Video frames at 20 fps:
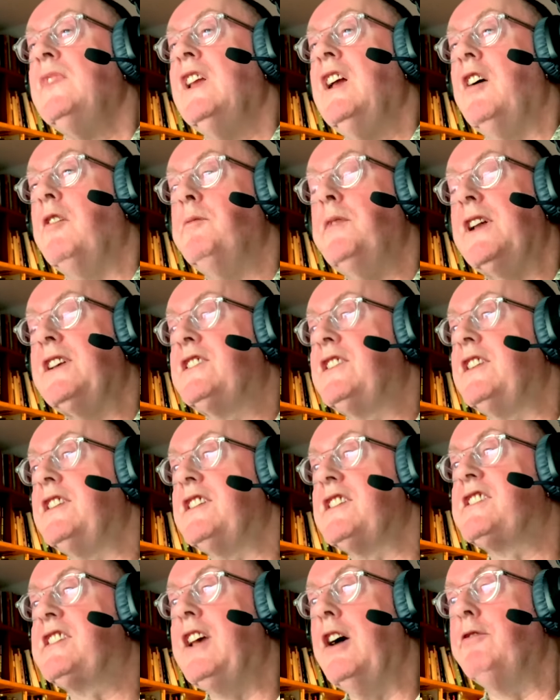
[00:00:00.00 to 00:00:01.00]
I've meant the
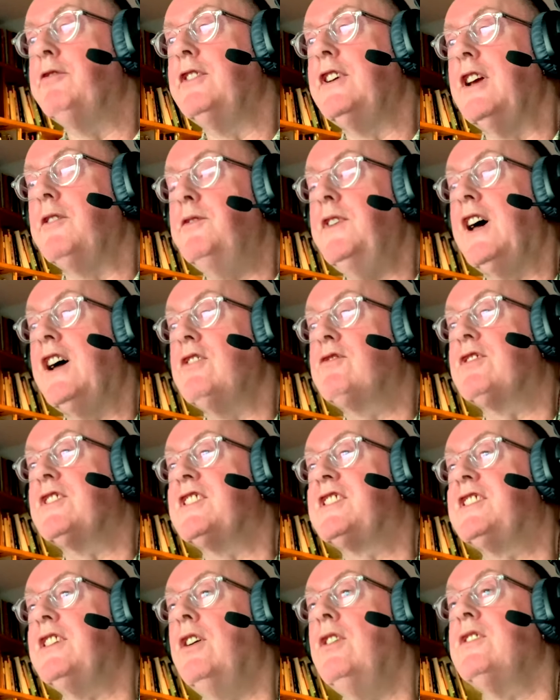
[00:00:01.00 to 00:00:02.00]
discovery of
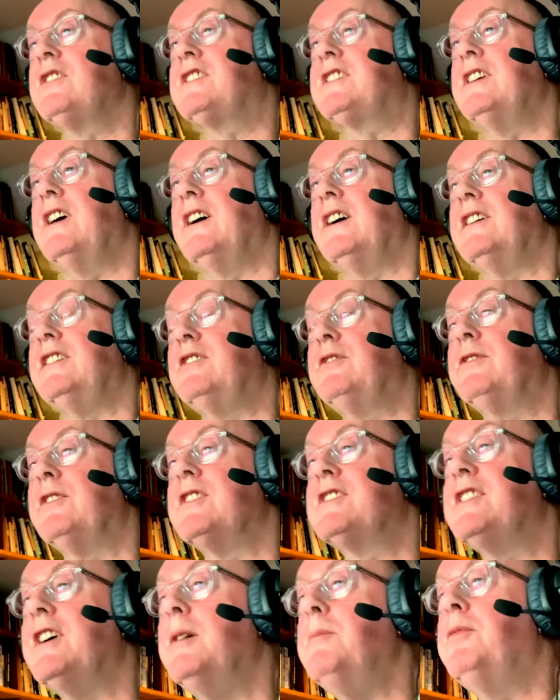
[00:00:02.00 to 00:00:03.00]
nitrous oxide, for
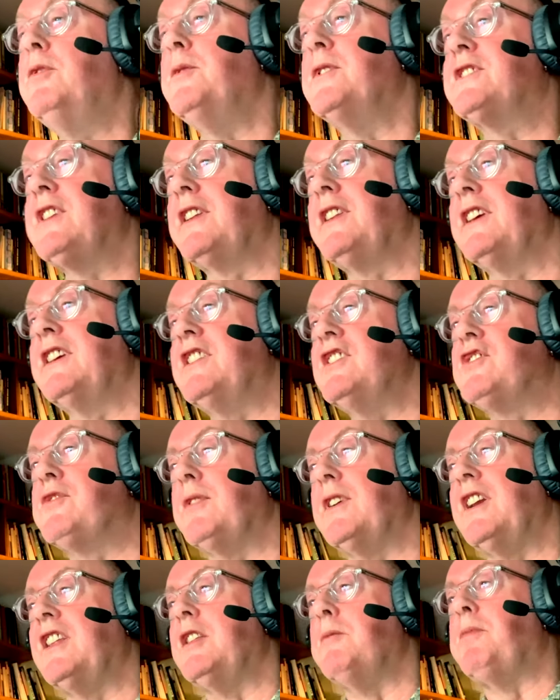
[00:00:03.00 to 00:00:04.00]
example, which I think is
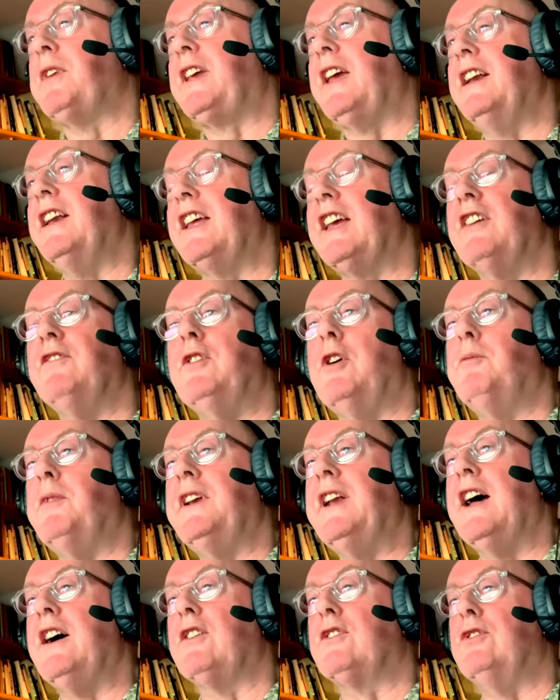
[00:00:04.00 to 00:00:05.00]
really the beginning of what
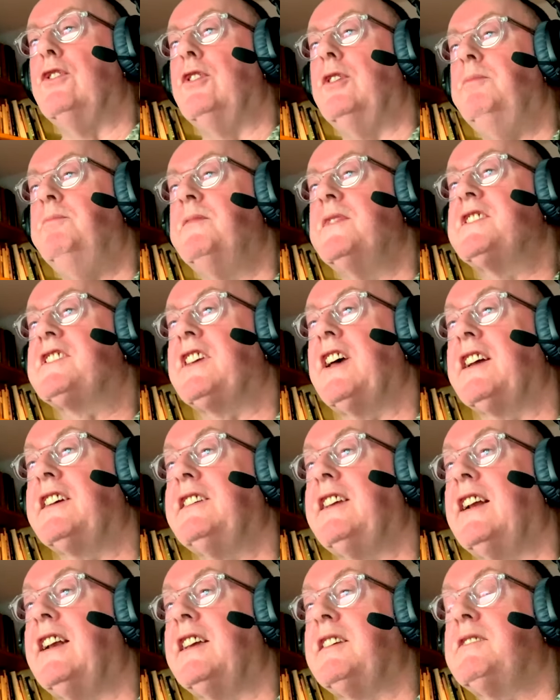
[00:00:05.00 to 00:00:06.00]
we now call
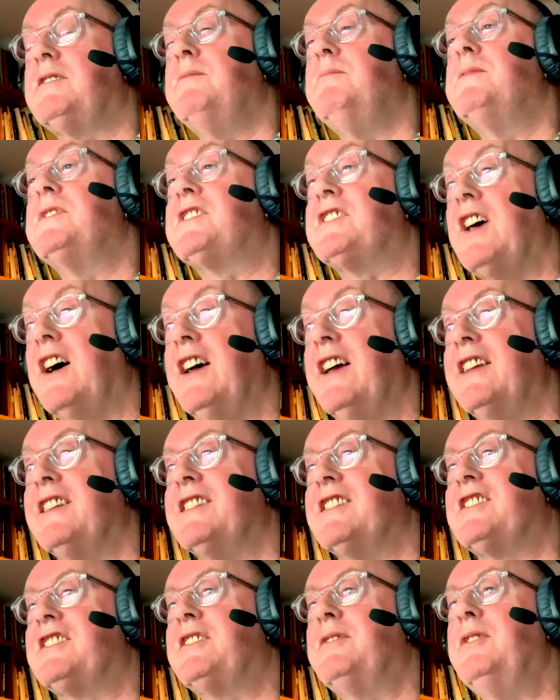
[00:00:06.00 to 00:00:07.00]
psychedelic
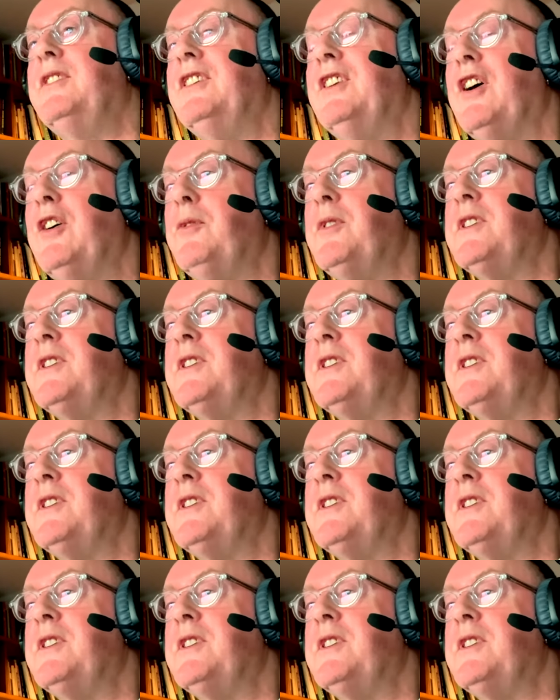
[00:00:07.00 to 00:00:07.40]
science, you know,